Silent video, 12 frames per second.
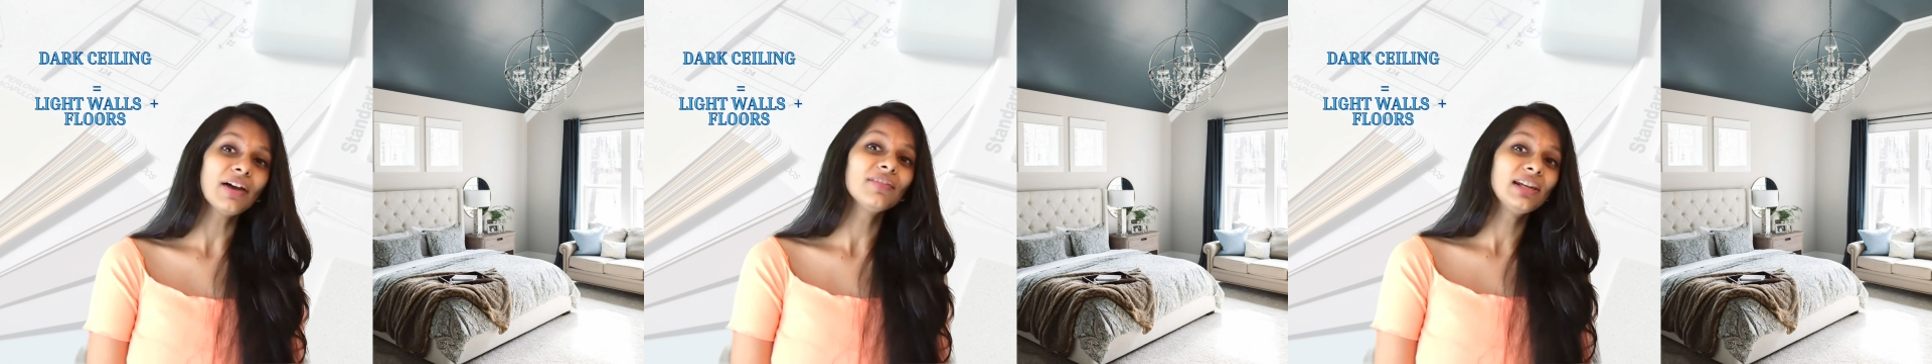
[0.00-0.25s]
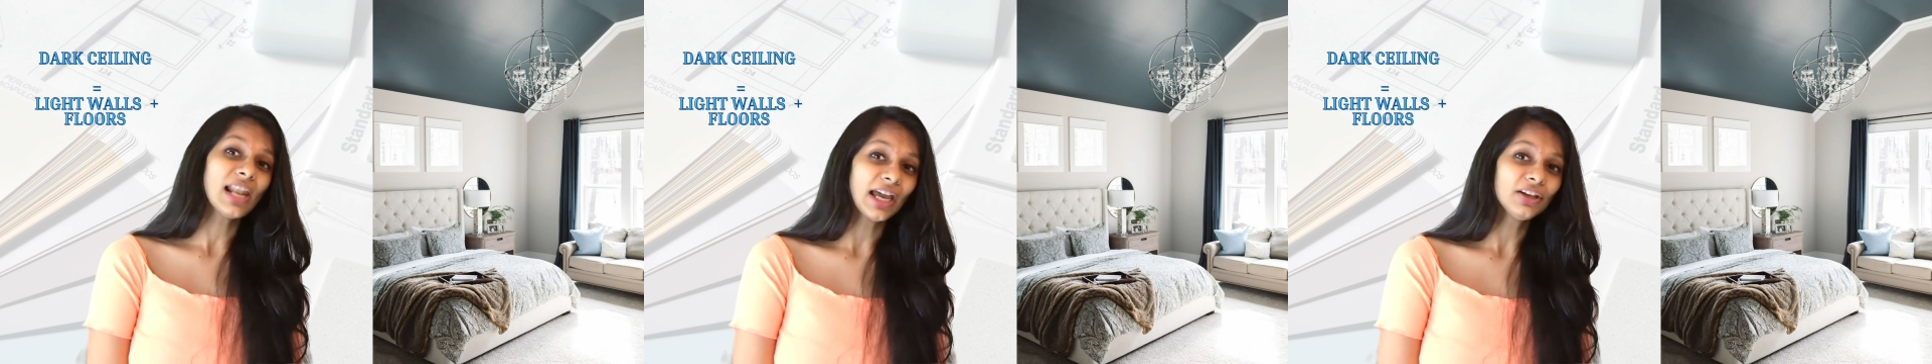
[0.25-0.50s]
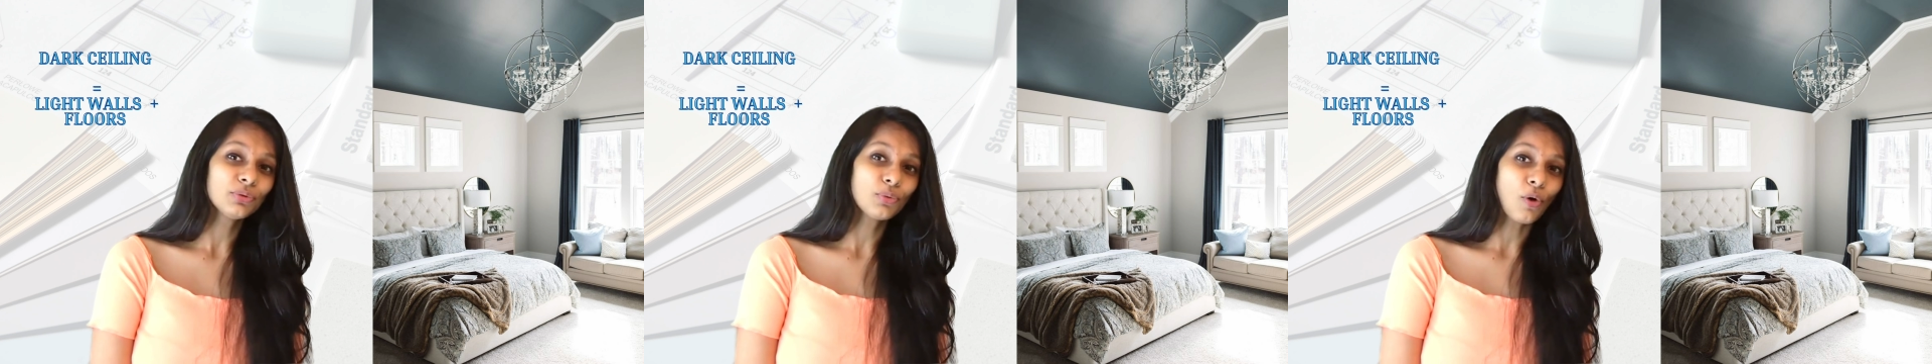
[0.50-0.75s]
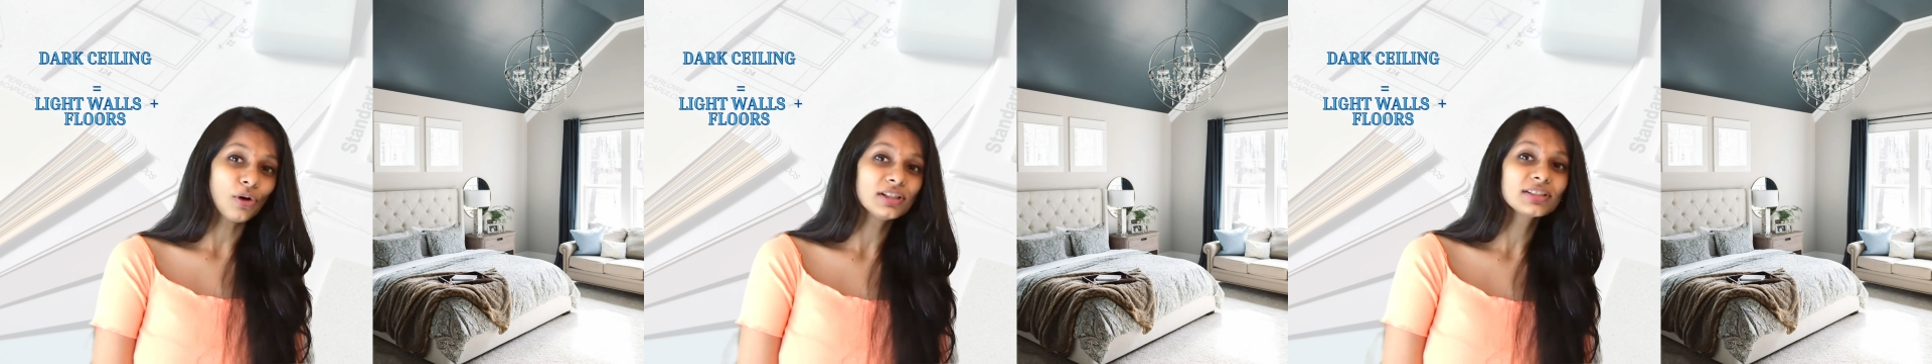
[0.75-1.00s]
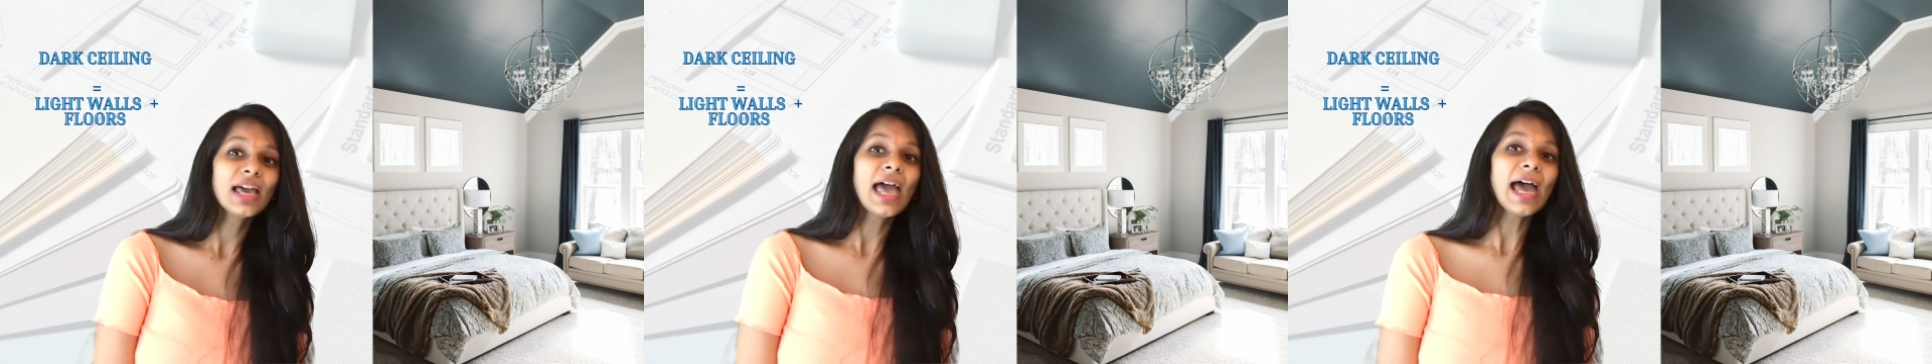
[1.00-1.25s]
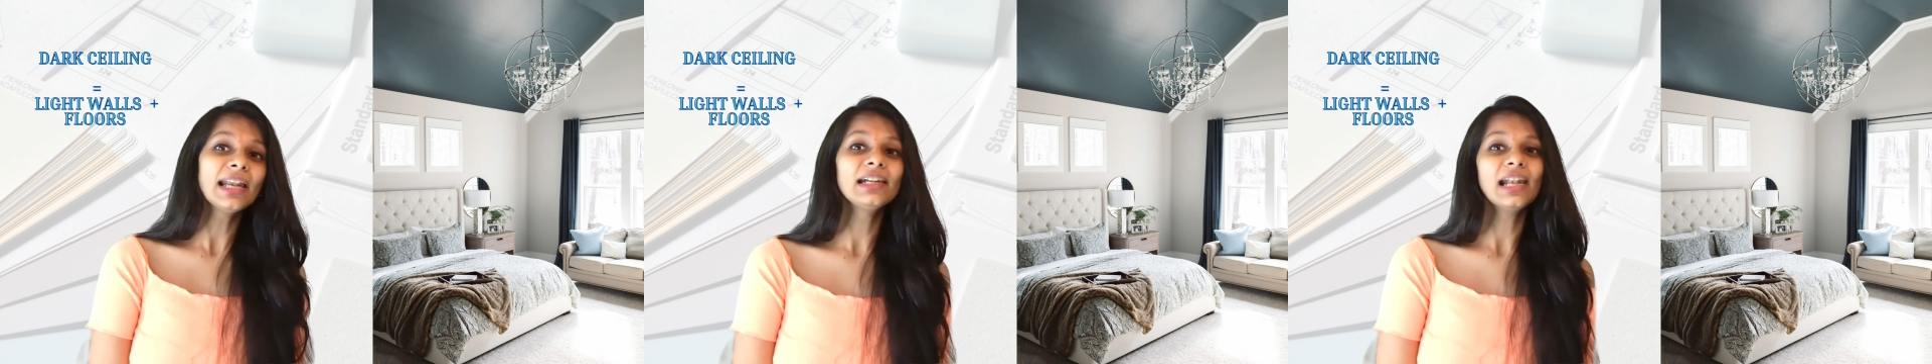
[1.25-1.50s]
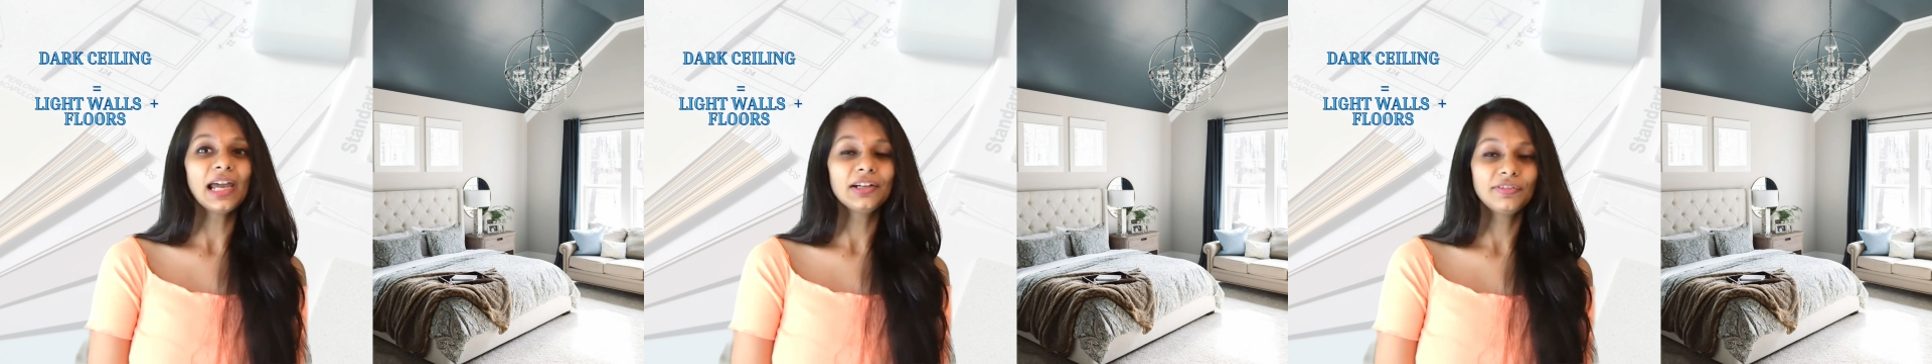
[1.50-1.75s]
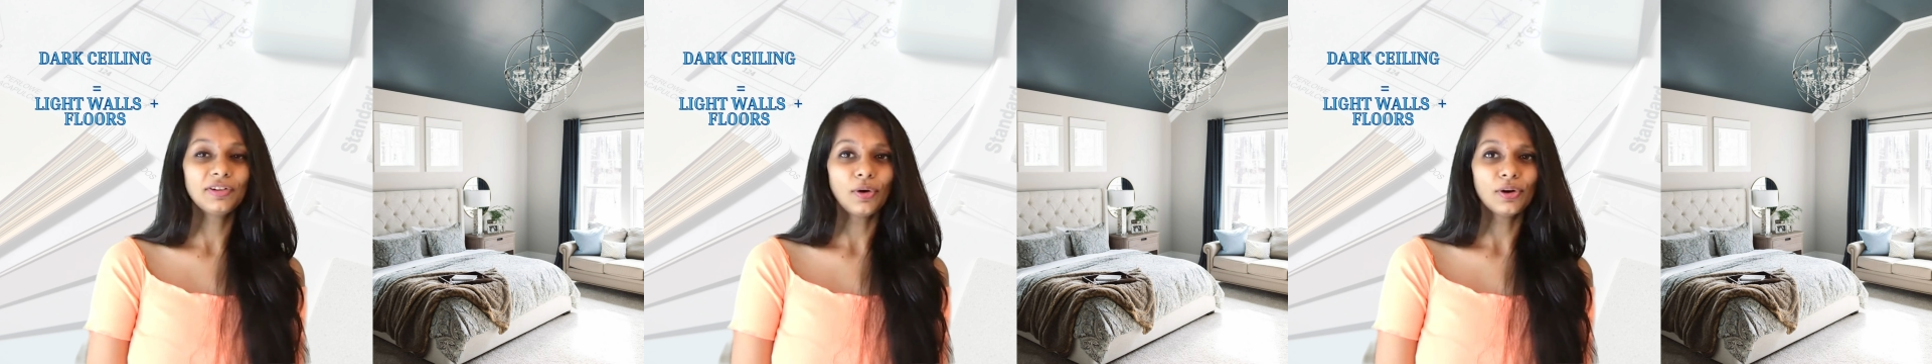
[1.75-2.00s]
light walls and light
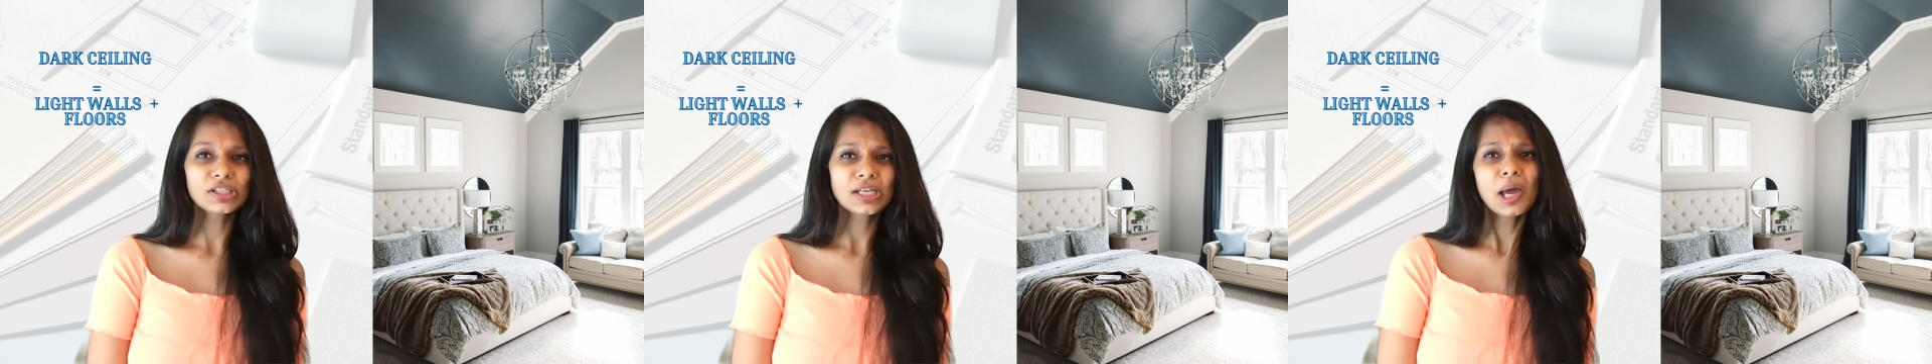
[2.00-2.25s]
floors.